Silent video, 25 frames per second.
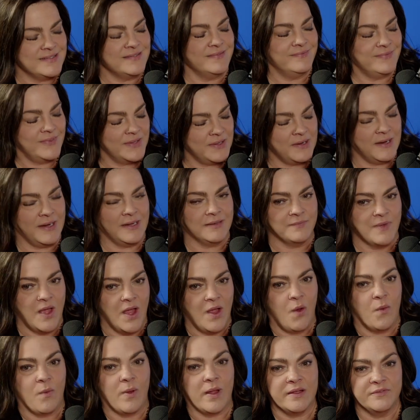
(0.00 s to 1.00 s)
Yeah. All right.
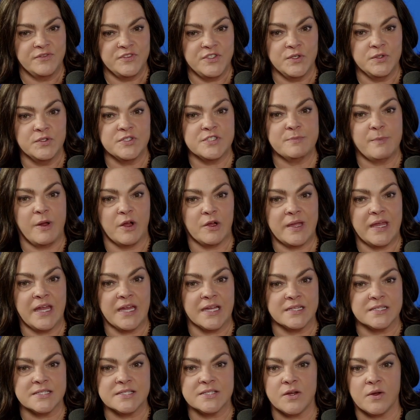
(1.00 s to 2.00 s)
Well, I have 2 small
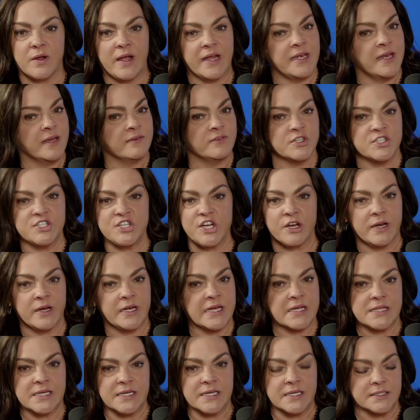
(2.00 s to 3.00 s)
kids, so I never share
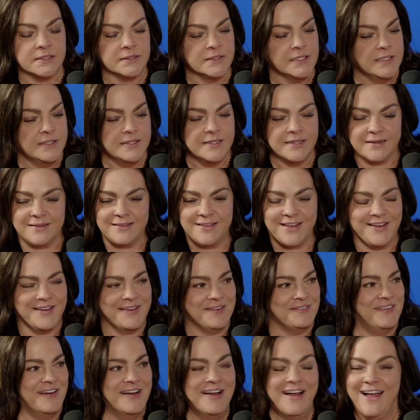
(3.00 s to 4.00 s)
anything.
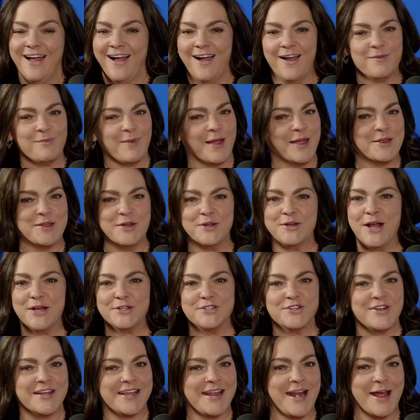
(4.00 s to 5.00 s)
I'm like, you're not
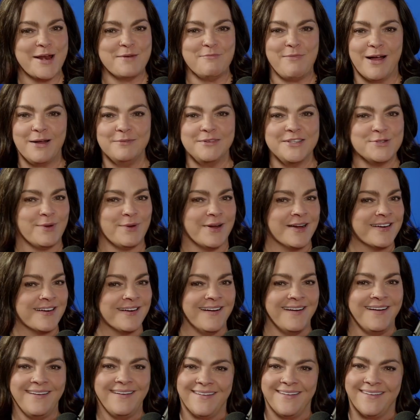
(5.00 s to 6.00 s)
drinking out of mommy's water.
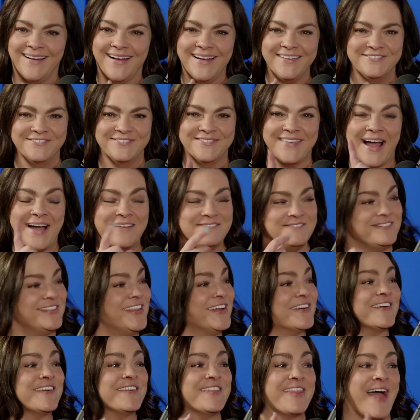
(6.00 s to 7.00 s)
I've
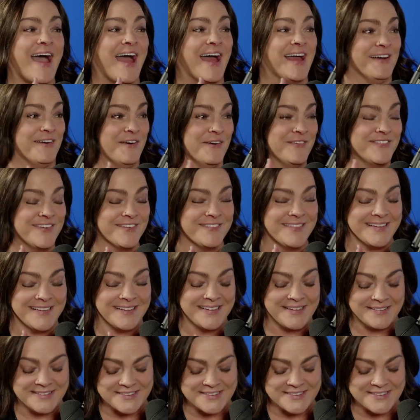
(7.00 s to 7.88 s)
learned that over the years.